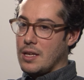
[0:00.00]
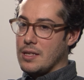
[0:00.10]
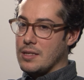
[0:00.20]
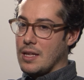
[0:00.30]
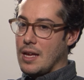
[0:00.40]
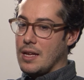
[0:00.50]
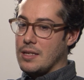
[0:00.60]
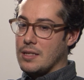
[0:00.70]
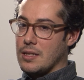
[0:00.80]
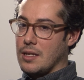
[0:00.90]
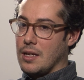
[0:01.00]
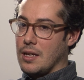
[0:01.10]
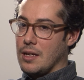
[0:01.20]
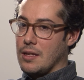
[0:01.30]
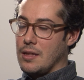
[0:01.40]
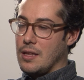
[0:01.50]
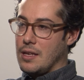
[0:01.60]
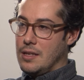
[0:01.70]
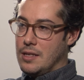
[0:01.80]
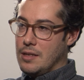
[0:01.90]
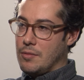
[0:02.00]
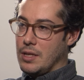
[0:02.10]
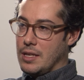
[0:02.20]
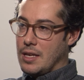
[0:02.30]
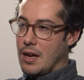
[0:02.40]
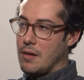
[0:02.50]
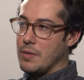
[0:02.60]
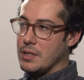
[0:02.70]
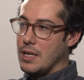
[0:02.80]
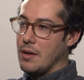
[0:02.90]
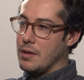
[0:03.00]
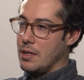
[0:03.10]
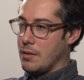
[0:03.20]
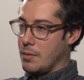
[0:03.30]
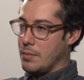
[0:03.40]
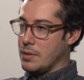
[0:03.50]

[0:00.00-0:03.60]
is that they didn't really care for sound, either